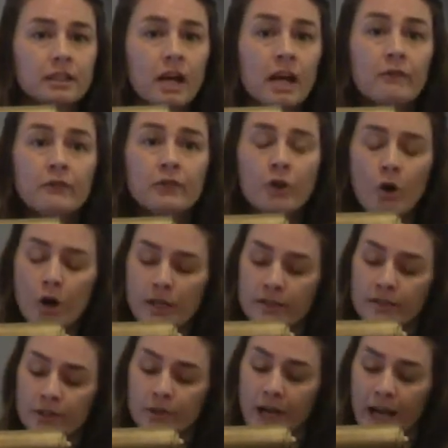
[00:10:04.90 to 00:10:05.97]
Of
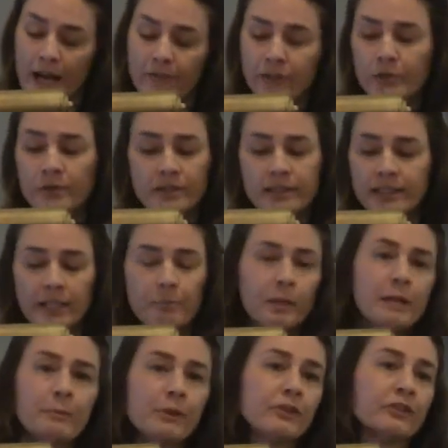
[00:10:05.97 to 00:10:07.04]
course you have, you silly
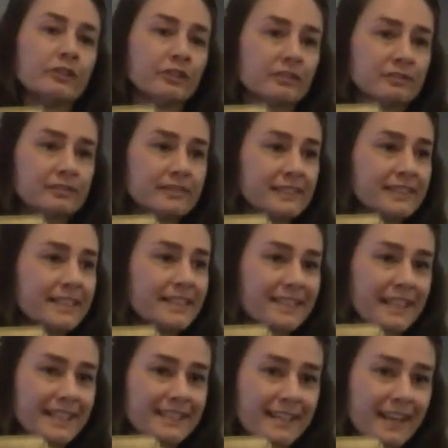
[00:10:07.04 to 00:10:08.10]
people, says
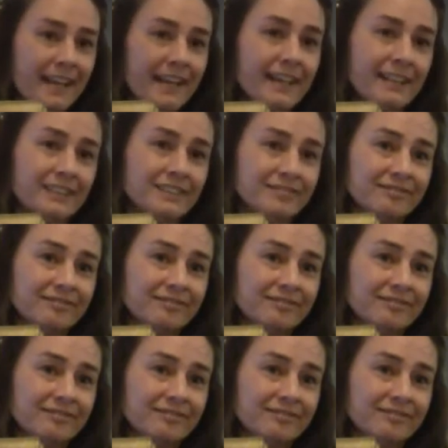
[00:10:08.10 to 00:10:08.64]
Isaiah.